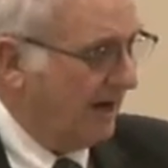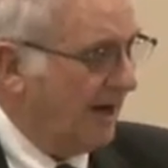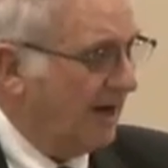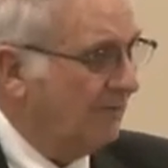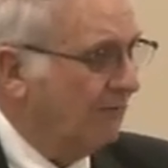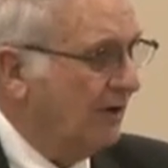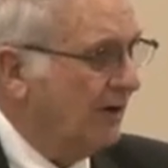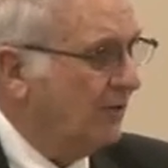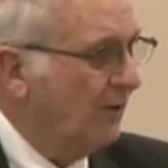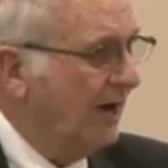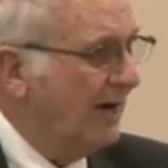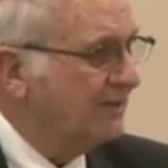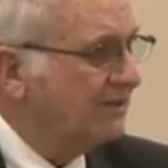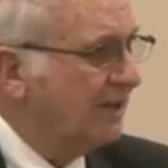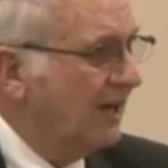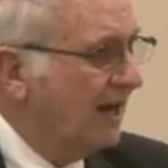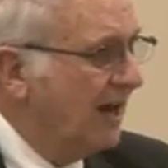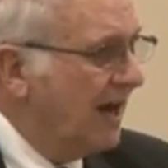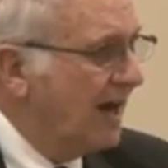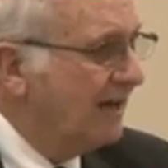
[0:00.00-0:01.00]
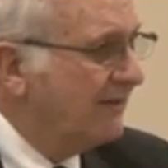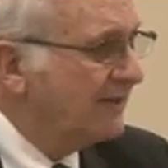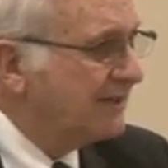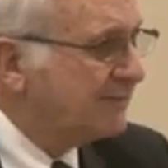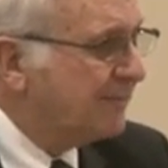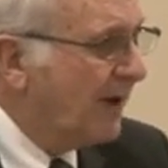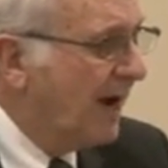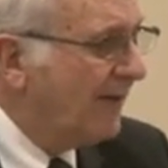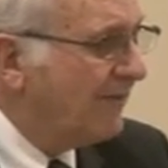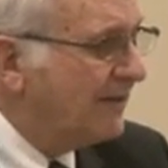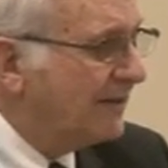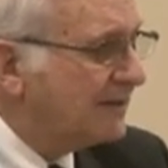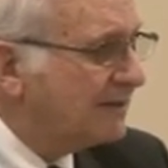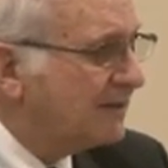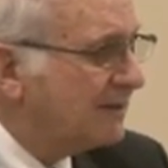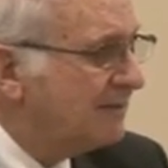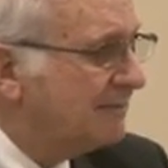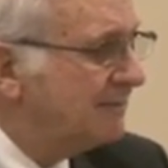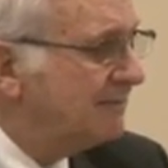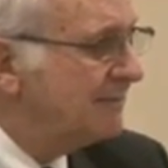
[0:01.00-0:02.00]
God requires a lot of his
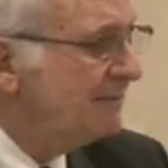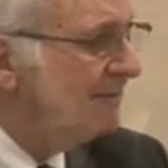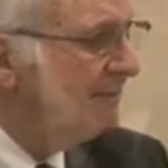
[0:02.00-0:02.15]
prophets.